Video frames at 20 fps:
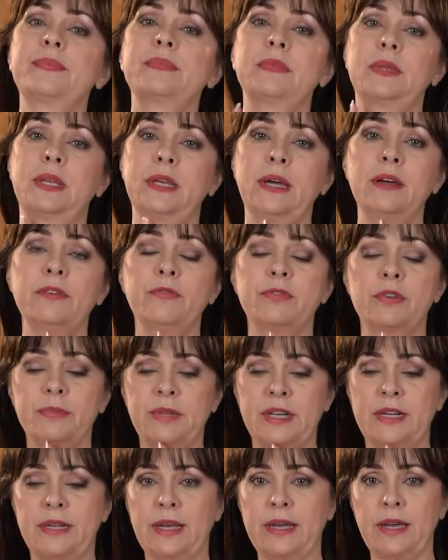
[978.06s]
Yeah, from
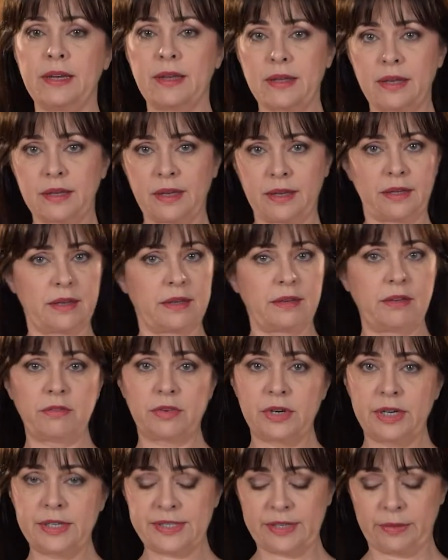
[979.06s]
the neck.
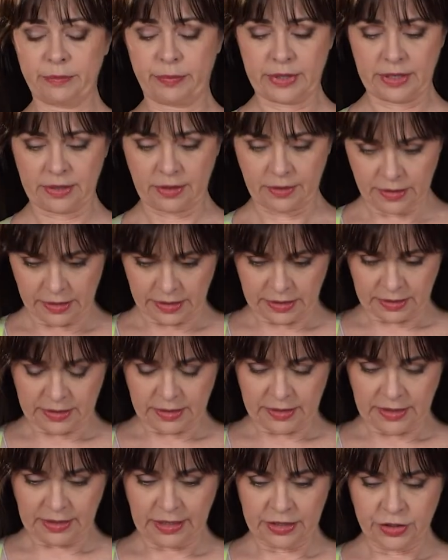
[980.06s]
Very simple.
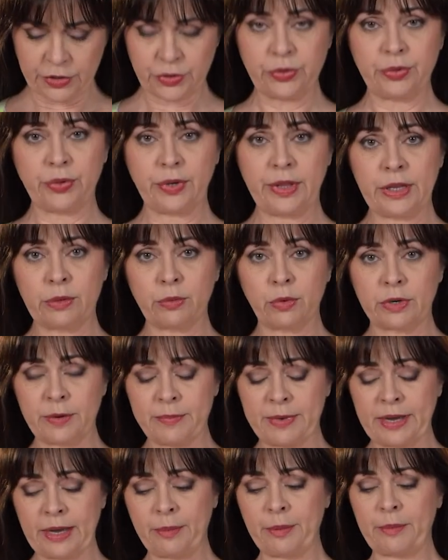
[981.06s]
As you do in the
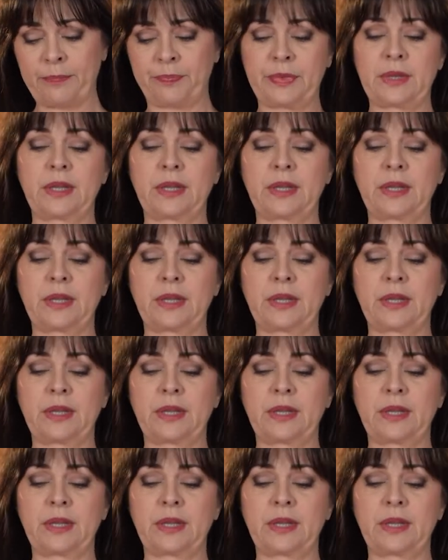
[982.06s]
warm-up,